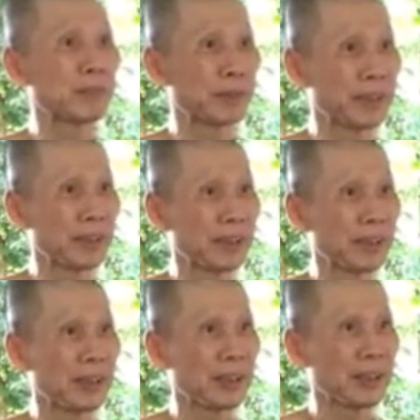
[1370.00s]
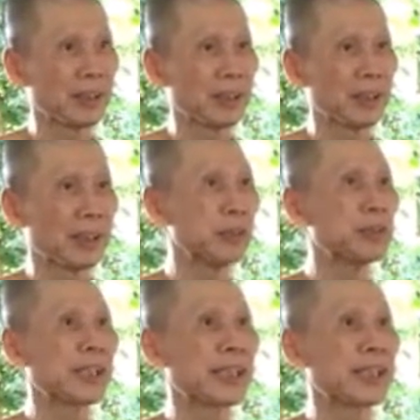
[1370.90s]
Then you can
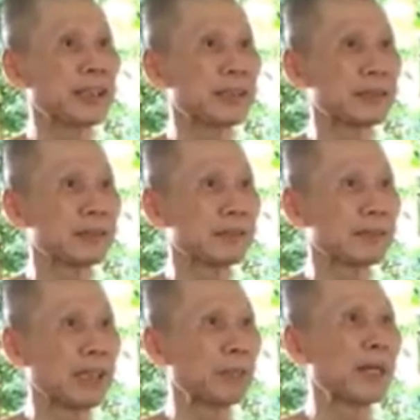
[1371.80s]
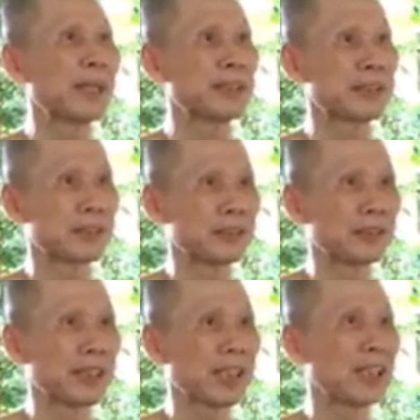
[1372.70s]
abandon, you can let go of
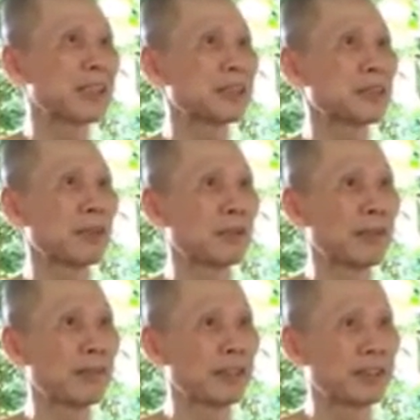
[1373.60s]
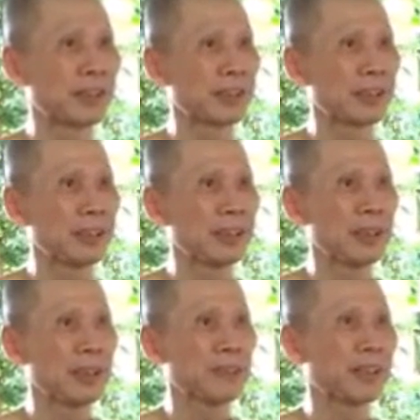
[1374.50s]
everything. If anything should
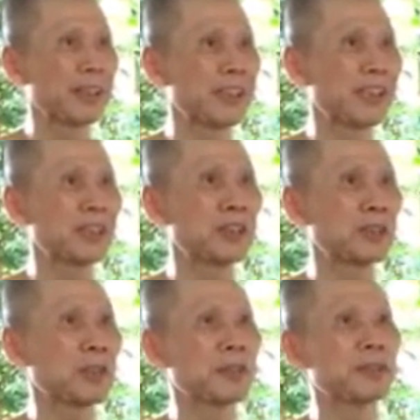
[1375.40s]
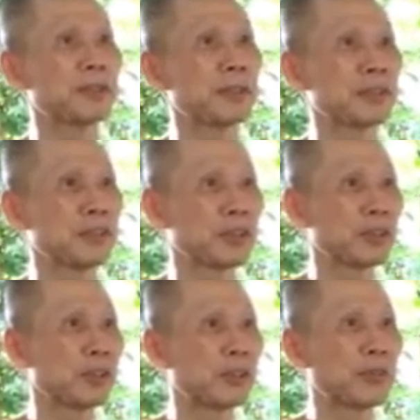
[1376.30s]
go away,
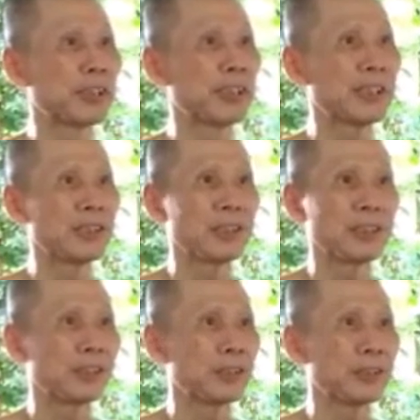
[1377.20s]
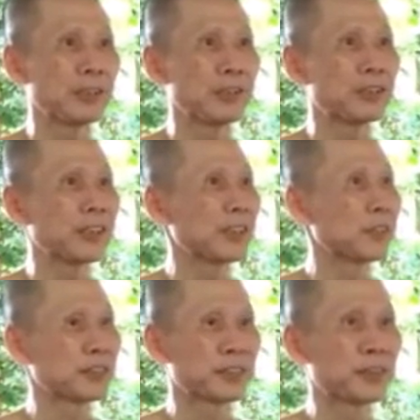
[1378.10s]
you say, so what? It
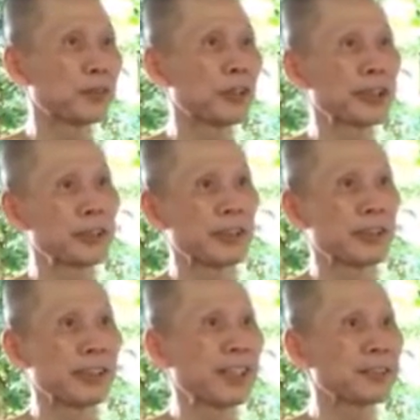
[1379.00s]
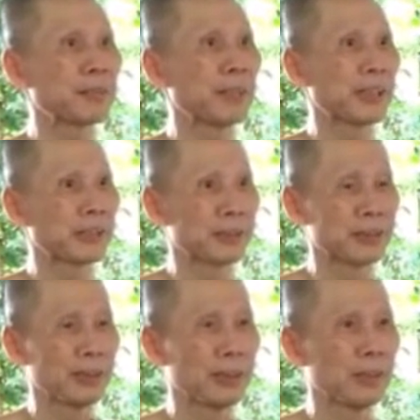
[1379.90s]
doesn't matter, because you don't
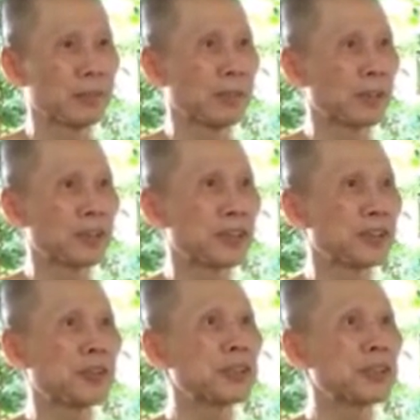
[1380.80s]
need them anymore.